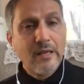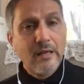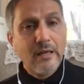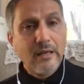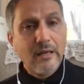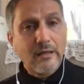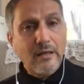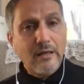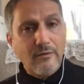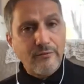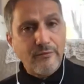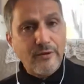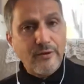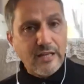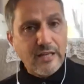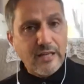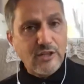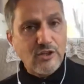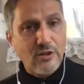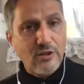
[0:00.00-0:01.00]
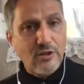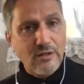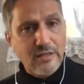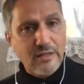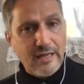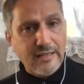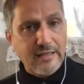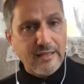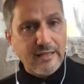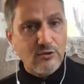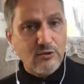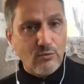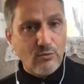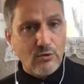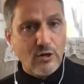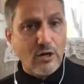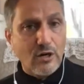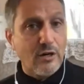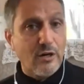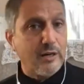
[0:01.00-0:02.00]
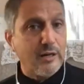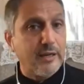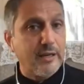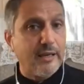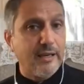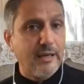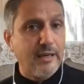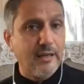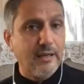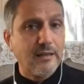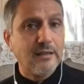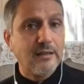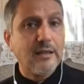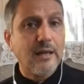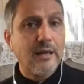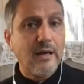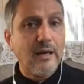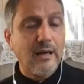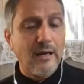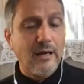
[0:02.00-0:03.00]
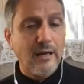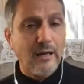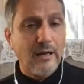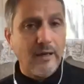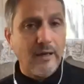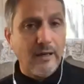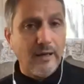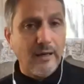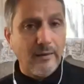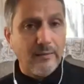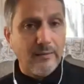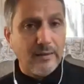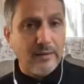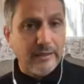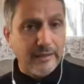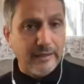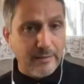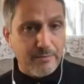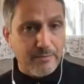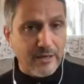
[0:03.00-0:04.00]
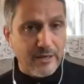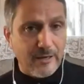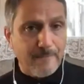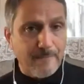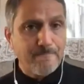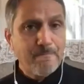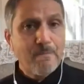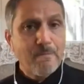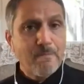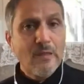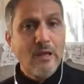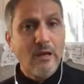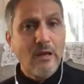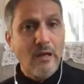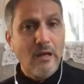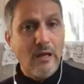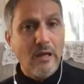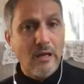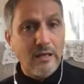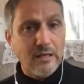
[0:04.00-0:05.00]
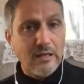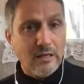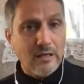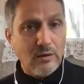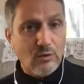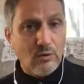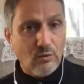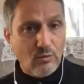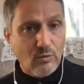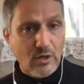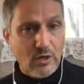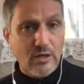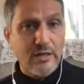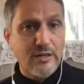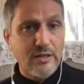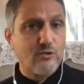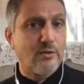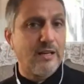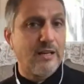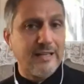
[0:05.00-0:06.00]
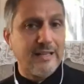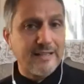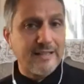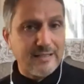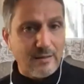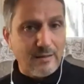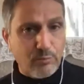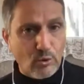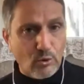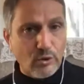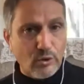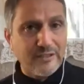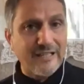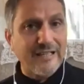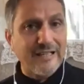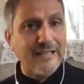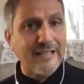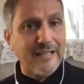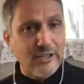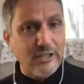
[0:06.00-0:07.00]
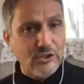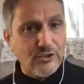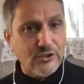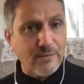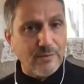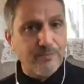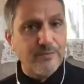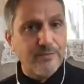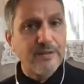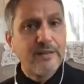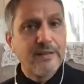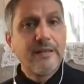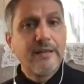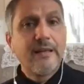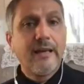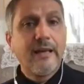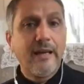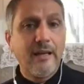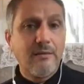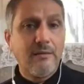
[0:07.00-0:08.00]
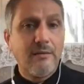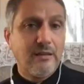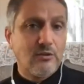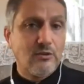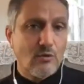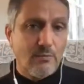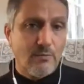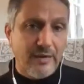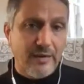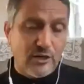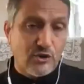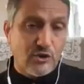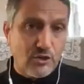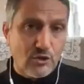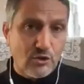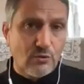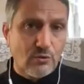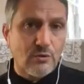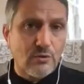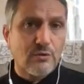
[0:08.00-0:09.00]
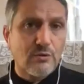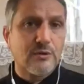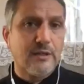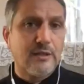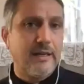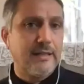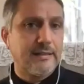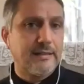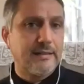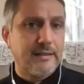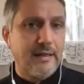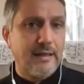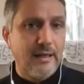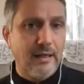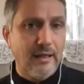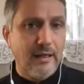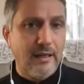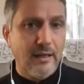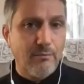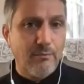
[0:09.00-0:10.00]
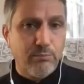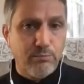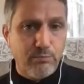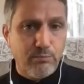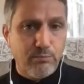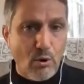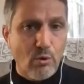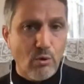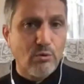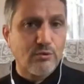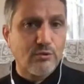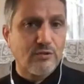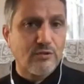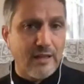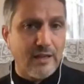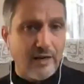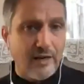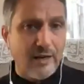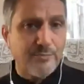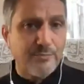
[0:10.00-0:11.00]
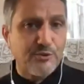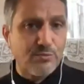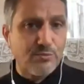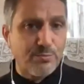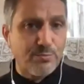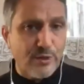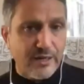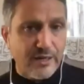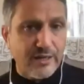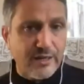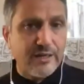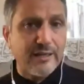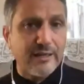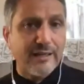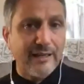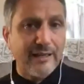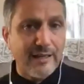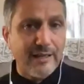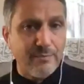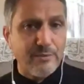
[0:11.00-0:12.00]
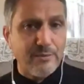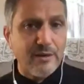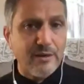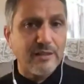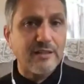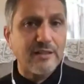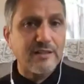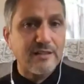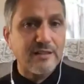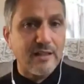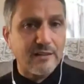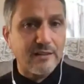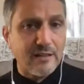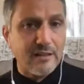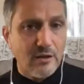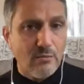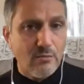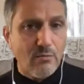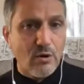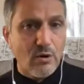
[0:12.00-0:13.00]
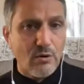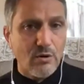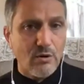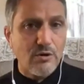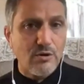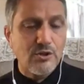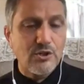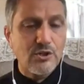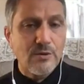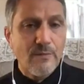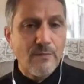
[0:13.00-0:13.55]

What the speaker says: confrontation that is occurring in Libya, where Israel is supporting Egypt, and to make sure that a post-Arab Spring Libya does not emerge